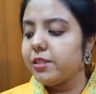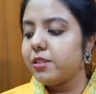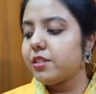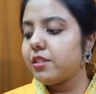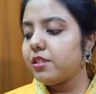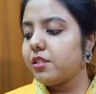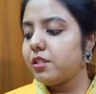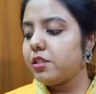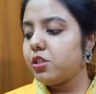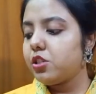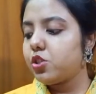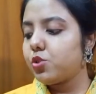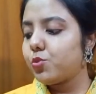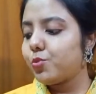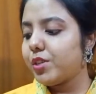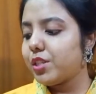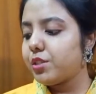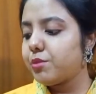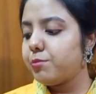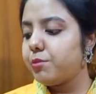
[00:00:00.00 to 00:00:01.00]
This is the
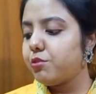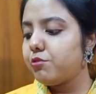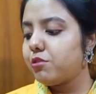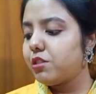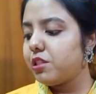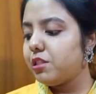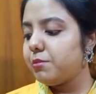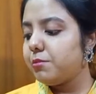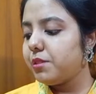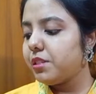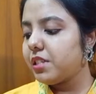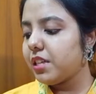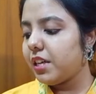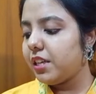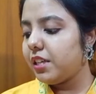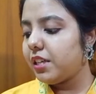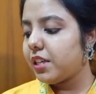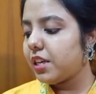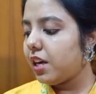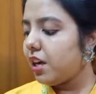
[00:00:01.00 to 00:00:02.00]
Swiss Beauty
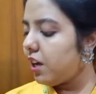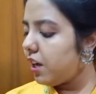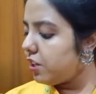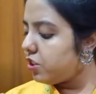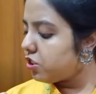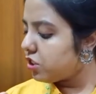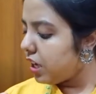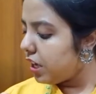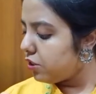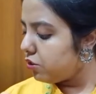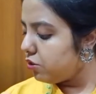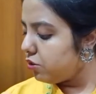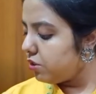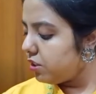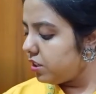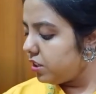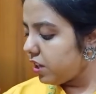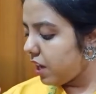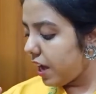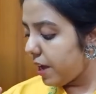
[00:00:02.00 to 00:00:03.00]
metallic
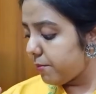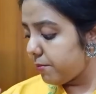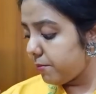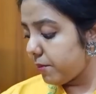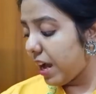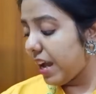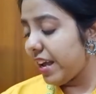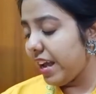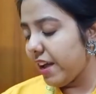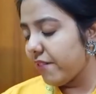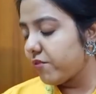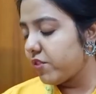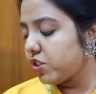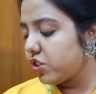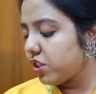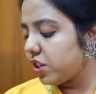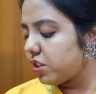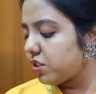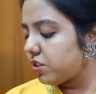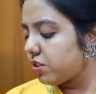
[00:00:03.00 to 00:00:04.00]
eyeshadow. I have the
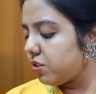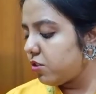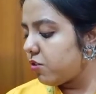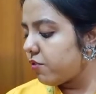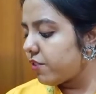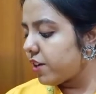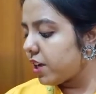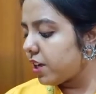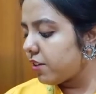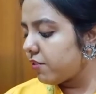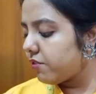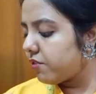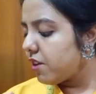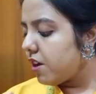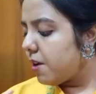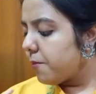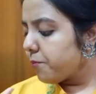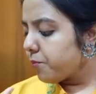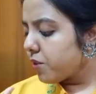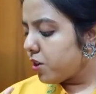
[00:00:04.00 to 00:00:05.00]
shade 05
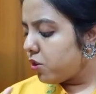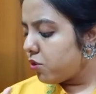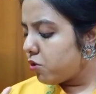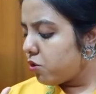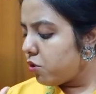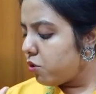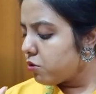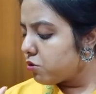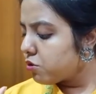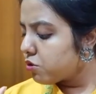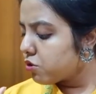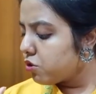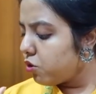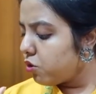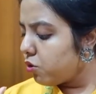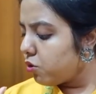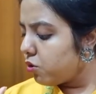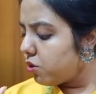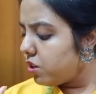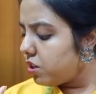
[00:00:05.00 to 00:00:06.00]
Rose
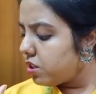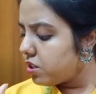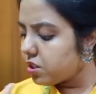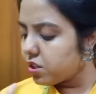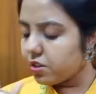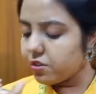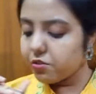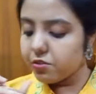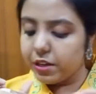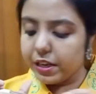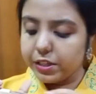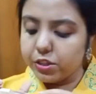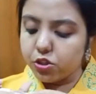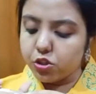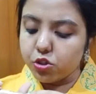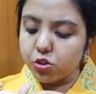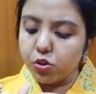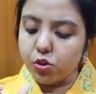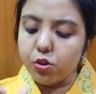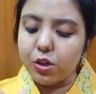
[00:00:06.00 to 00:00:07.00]
Gold
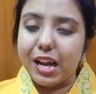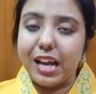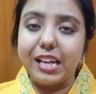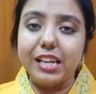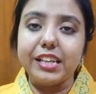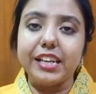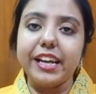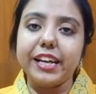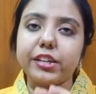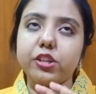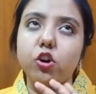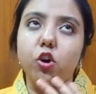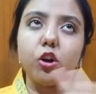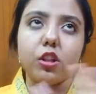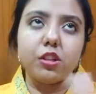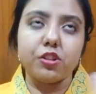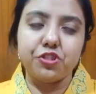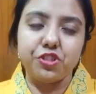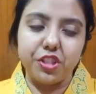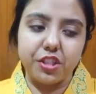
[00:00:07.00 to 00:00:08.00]
Retro. I'll get
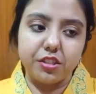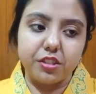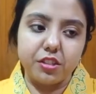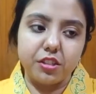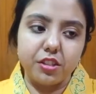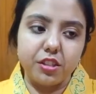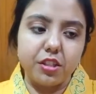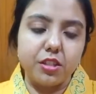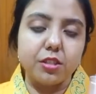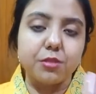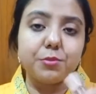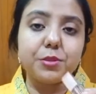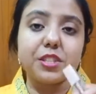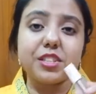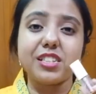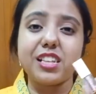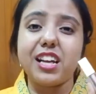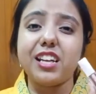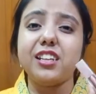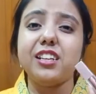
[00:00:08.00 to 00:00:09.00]
all the shades in this
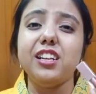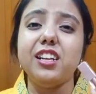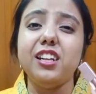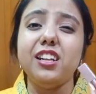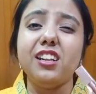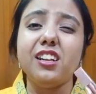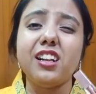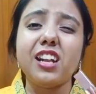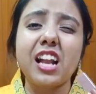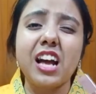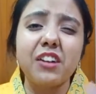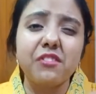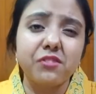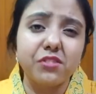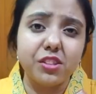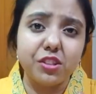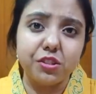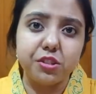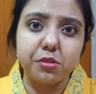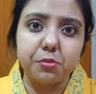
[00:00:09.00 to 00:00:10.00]
because I
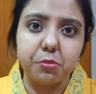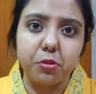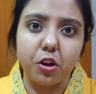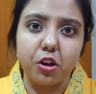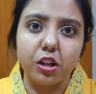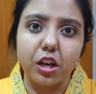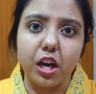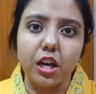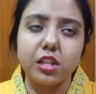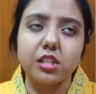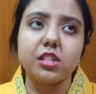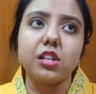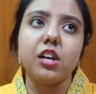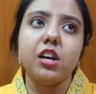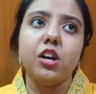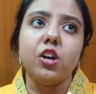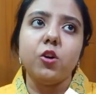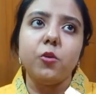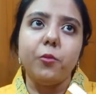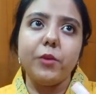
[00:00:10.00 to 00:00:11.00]
love this product.
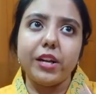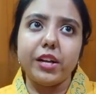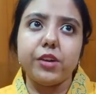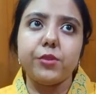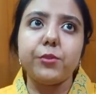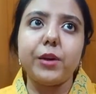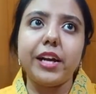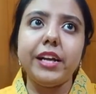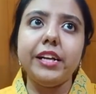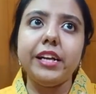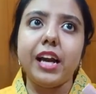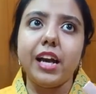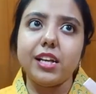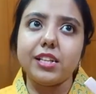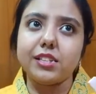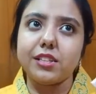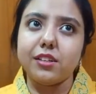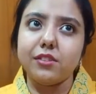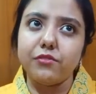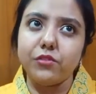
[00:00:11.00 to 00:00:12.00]
Wet n Wild
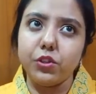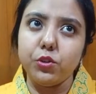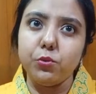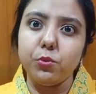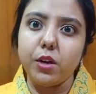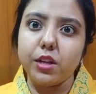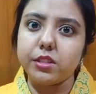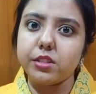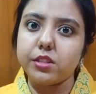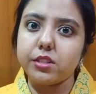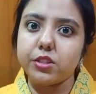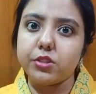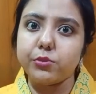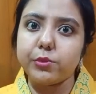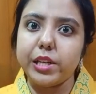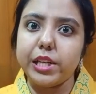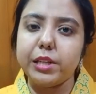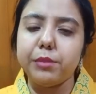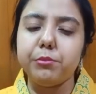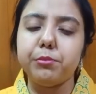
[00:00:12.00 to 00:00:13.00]
has a few ones as
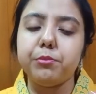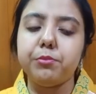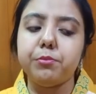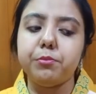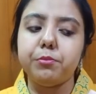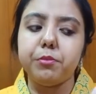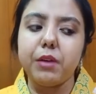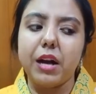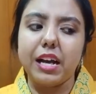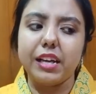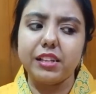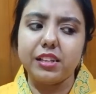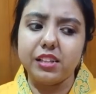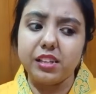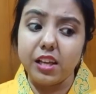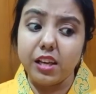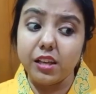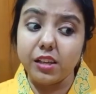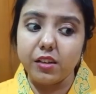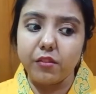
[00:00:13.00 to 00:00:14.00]
well, I
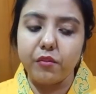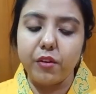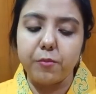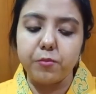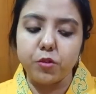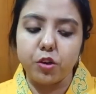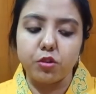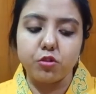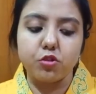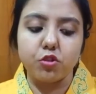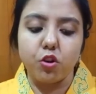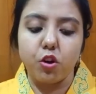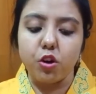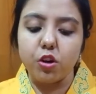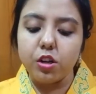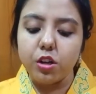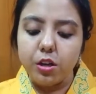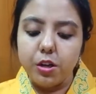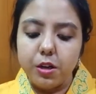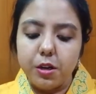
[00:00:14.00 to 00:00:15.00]
think, if I'm not
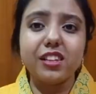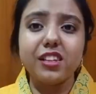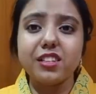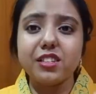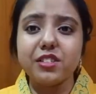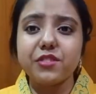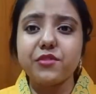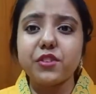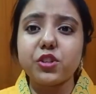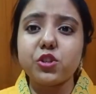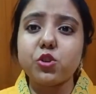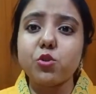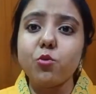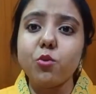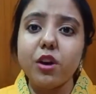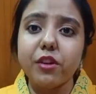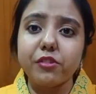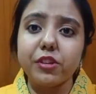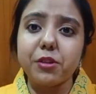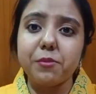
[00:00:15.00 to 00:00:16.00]
wrong. This is for
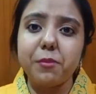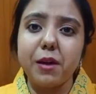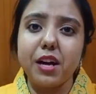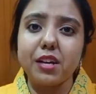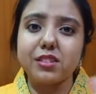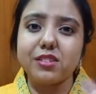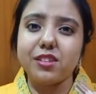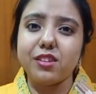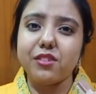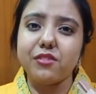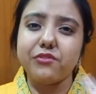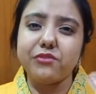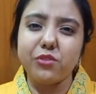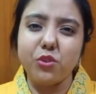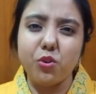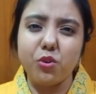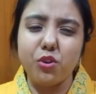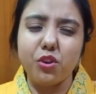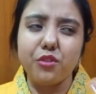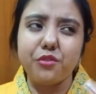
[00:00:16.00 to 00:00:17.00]
$200. There are
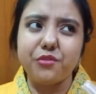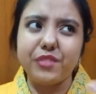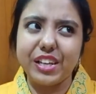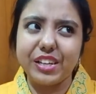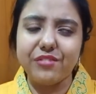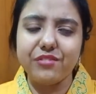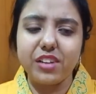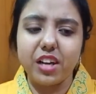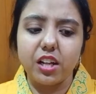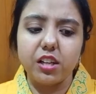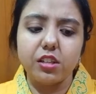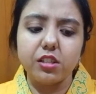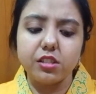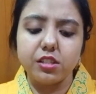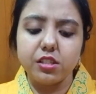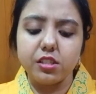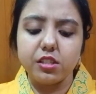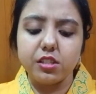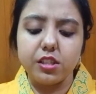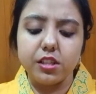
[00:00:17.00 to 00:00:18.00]
4 or 5
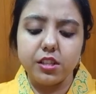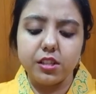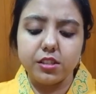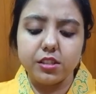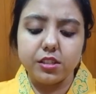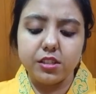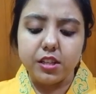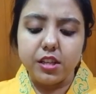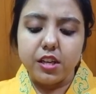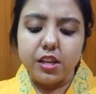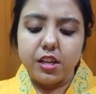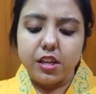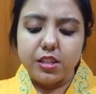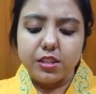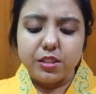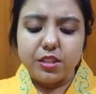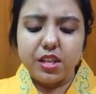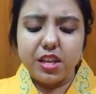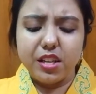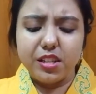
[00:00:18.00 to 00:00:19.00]
colors in this.
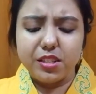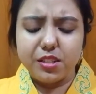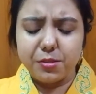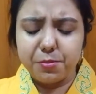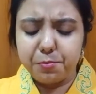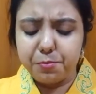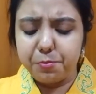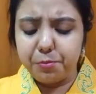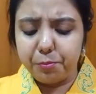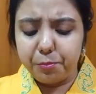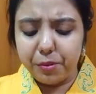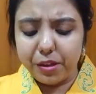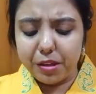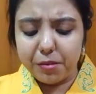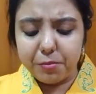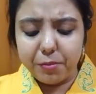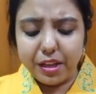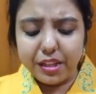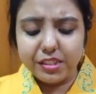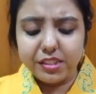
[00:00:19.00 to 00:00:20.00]
It's
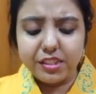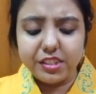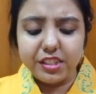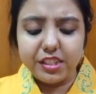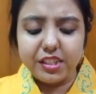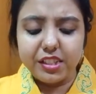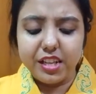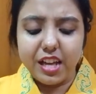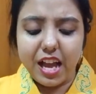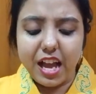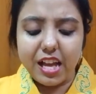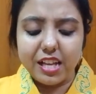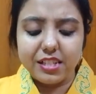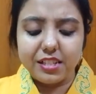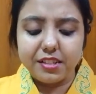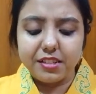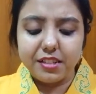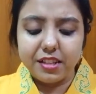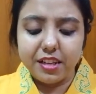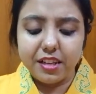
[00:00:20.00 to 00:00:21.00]
pigmented
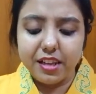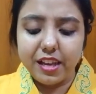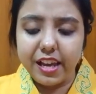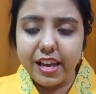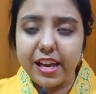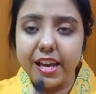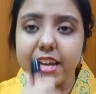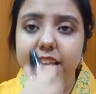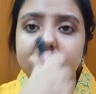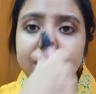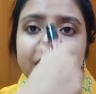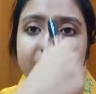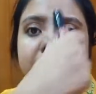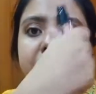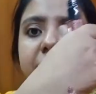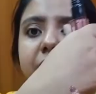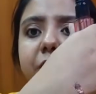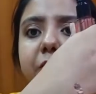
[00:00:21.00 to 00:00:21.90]
as hell.